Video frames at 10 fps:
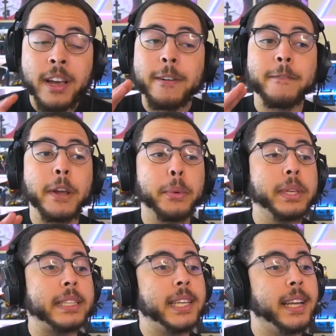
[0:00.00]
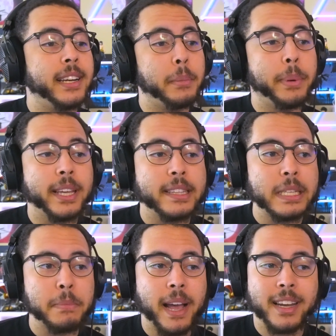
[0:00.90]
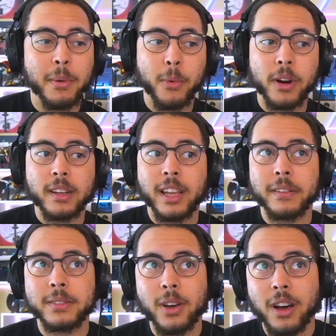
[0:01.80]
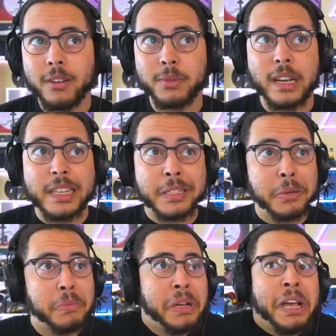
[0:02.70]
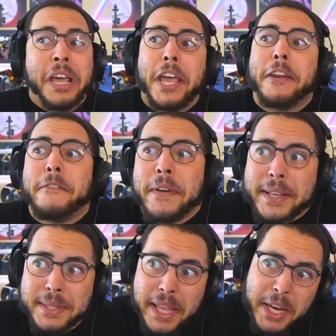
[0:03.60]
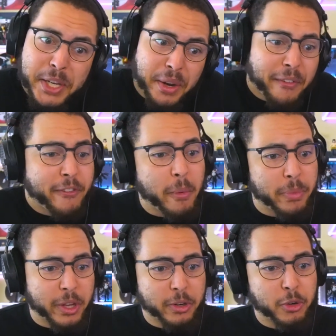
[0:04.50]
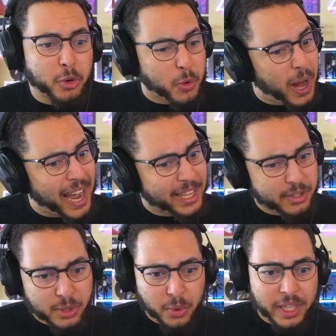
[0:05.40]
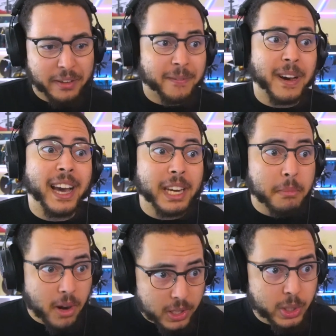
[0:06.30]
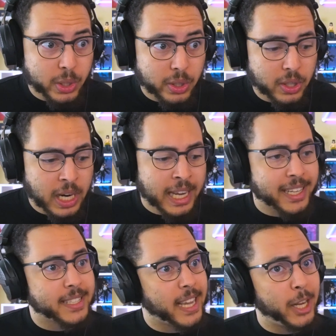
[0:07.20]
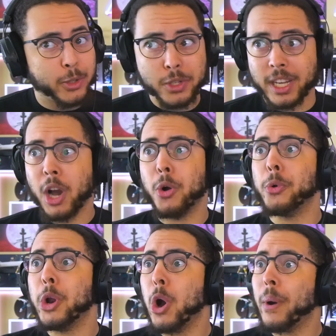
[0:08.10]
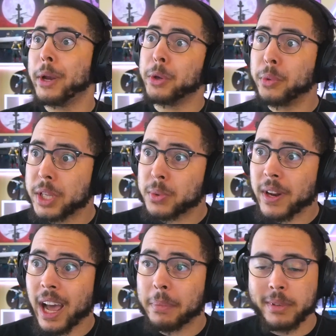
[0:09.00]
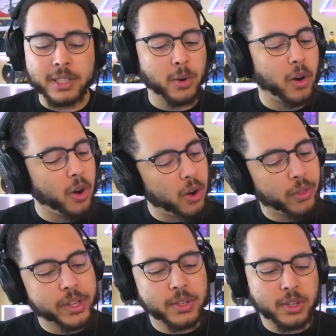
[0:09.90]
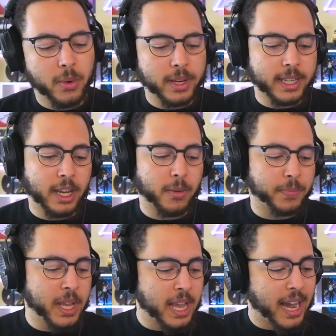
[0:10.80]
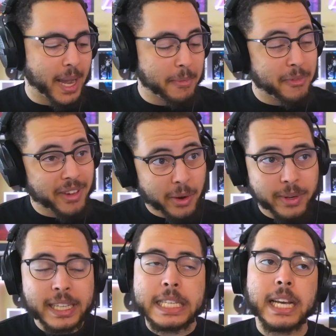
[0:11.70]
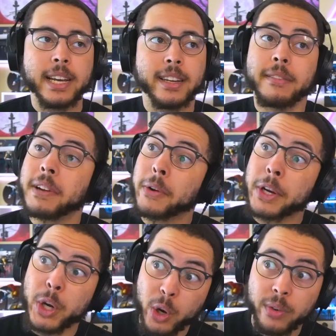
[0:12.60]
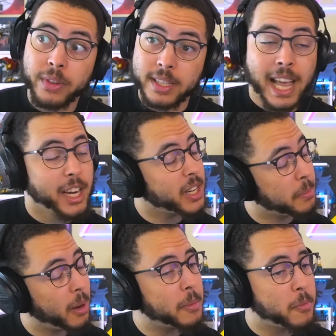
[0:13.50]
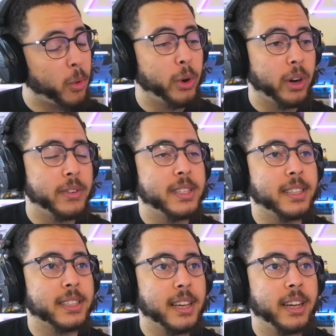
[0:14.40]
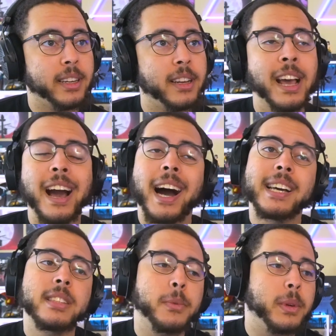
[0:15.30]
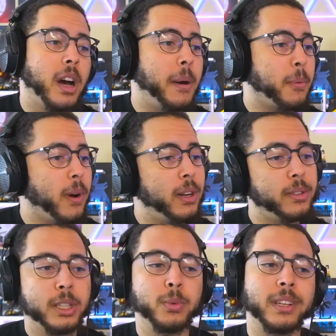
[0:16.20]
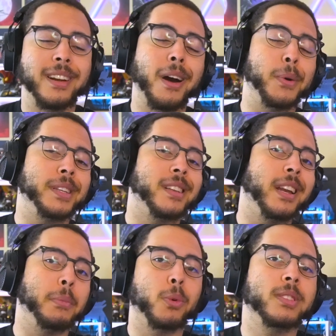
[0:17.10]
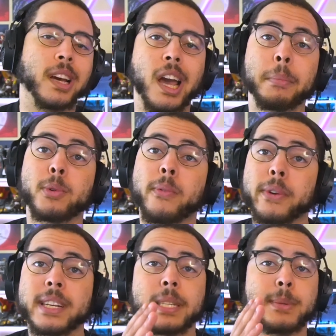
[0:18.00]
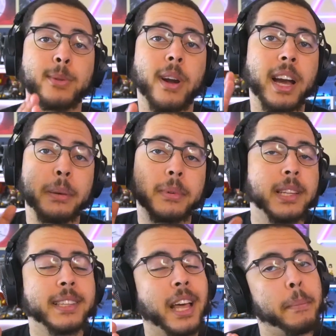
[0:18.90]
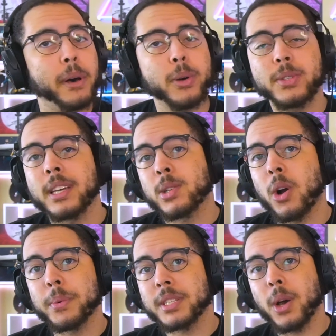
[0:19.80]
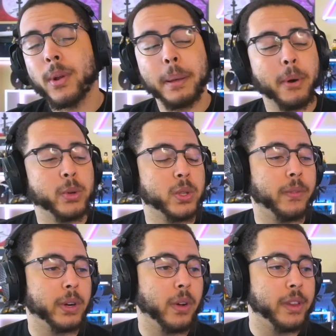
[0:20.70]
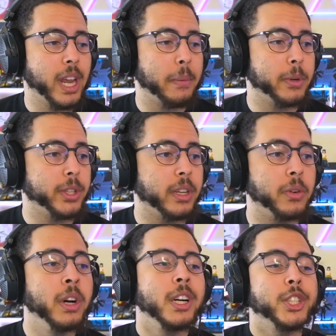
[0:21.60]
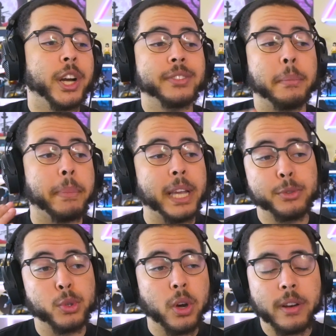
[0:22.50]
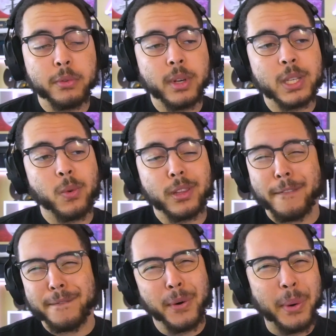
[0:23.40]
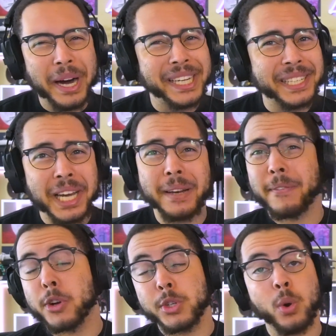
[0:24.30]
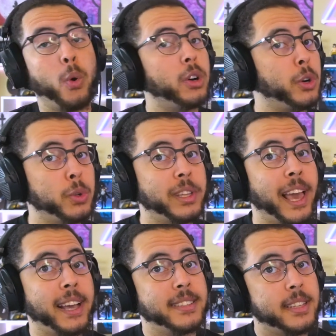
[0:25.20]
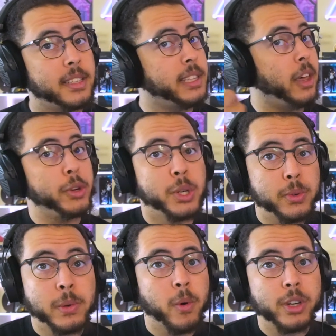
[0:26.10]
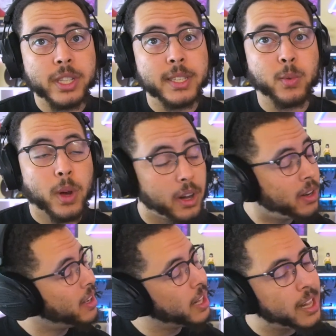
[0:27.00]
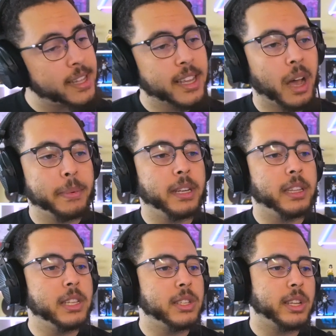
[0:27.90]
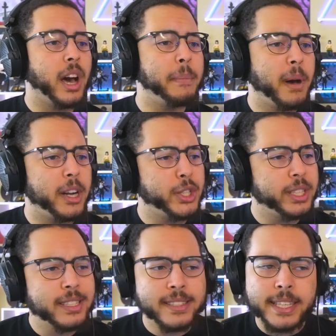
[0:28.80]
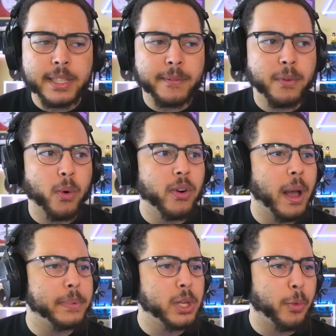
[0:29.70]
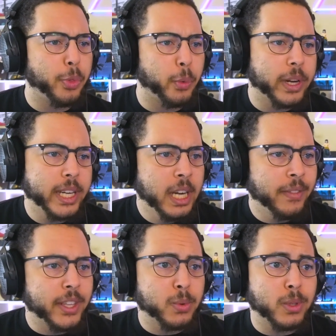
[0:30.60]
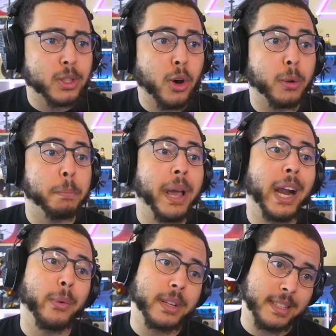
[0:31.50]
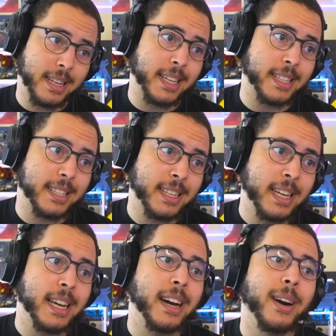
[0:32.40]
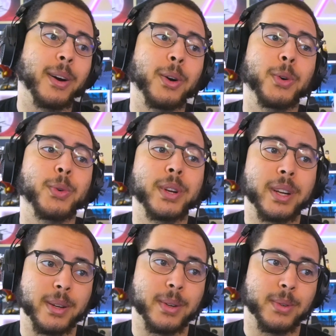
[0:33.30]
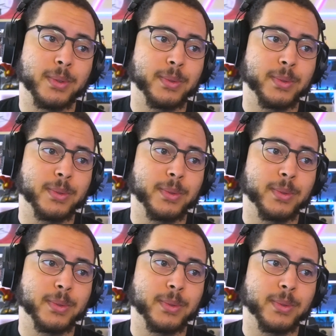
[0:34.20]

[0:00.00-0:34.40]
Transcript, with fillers: Very excited to pick this back up where it left off. We got some infestation from the grass green vine monster. Cassandra's like, oh no, I knew this would happen. So all this is going down. I'm very excited, very nervous. Actually, I'm probably more nervous than excited. I say we hop right on into it, not waste any more time. Don't forget to subscribe, click that bell so you guys always know when I post over here on the Dapper channel. Check out that Patreon if you guys want the full uncut version or early access to the other shows I'm watching as well. Let's hop into this. Danmachi Season 4, Episode 3. This one is called Parasite. Oh no.